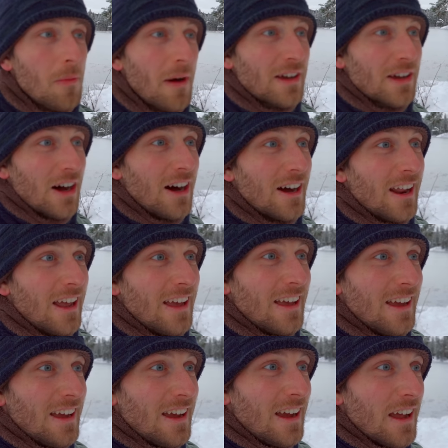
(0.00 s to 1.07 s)
my god,
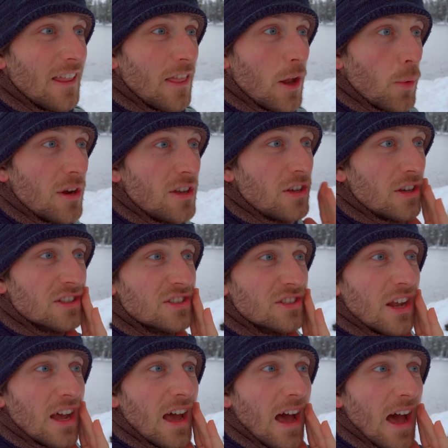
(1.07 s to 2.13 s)
there were just
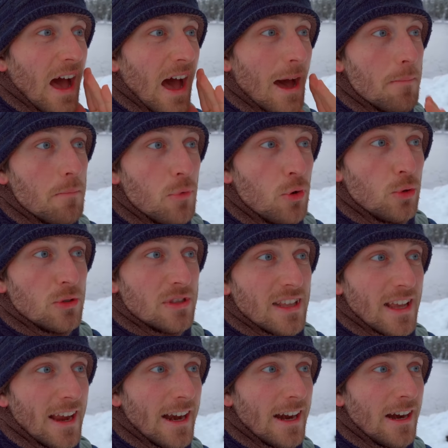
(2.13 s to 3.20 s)
a moose
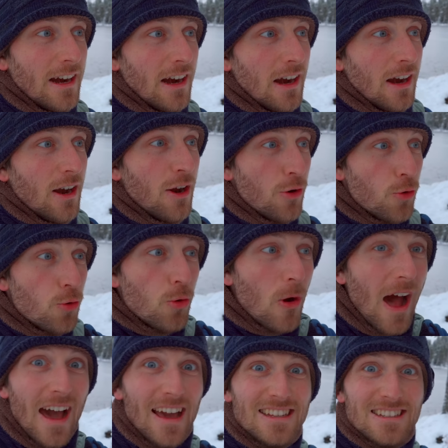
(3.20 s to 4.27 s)
here,
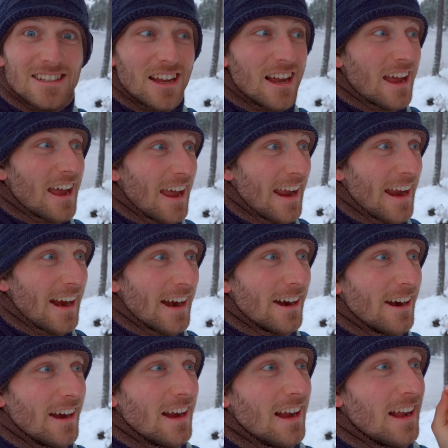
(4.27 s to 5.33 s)
right
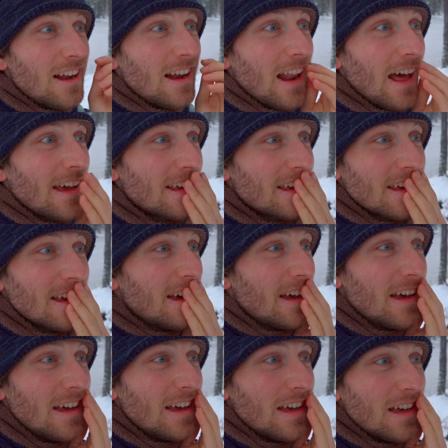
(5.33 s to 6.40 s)
here, like
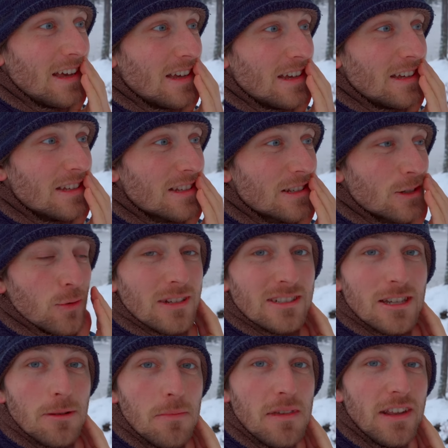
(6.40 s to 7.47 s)

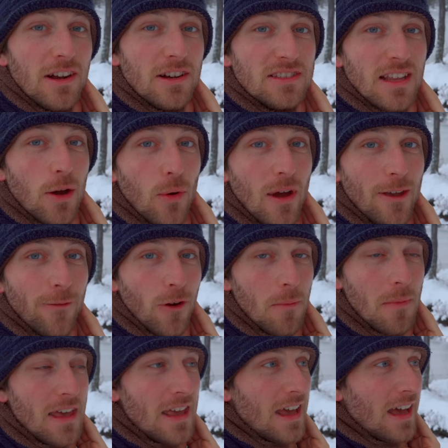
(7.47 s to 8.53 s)
20 meters away from
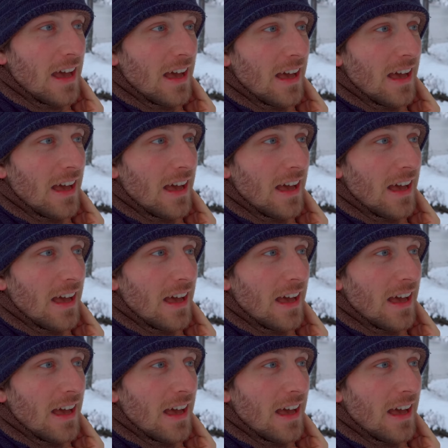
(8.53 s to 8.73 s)
me.